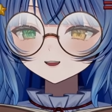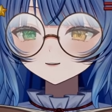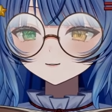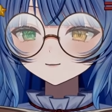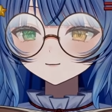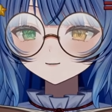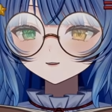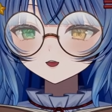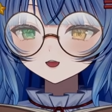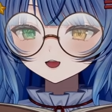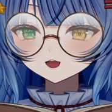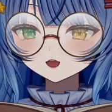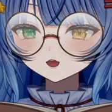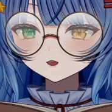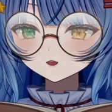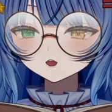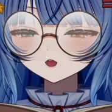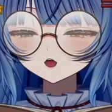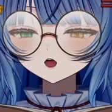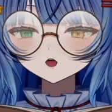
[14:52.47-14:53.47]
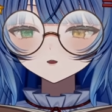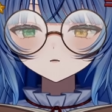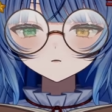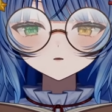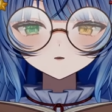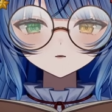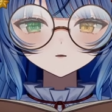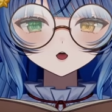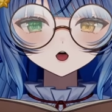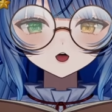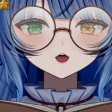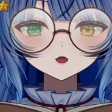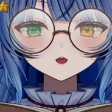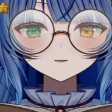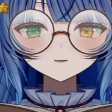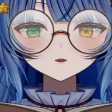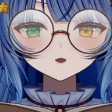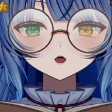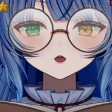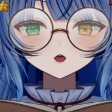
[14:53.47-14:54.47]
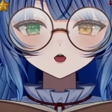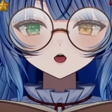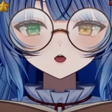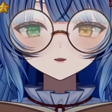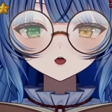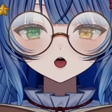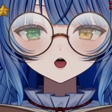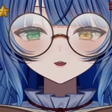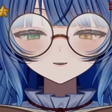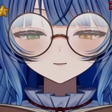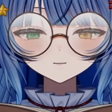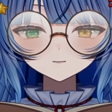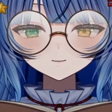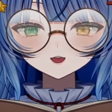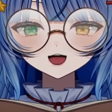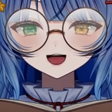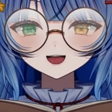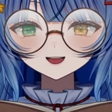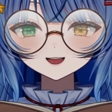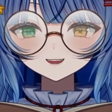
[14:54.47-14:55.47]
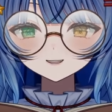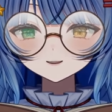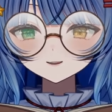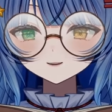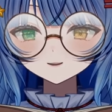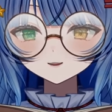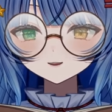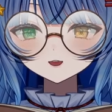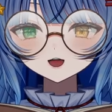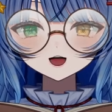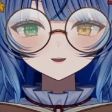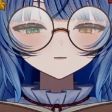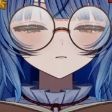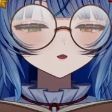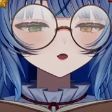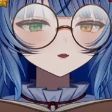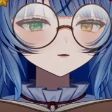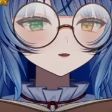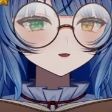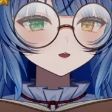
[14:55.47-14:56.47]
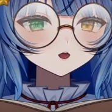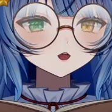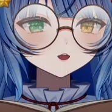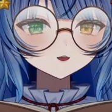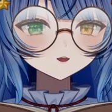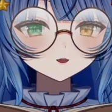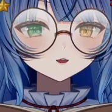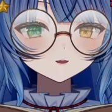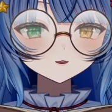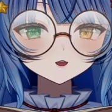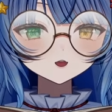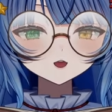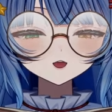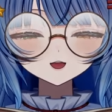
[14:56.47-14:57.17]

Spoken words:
video, we will actually be talking about balanced game recommendations.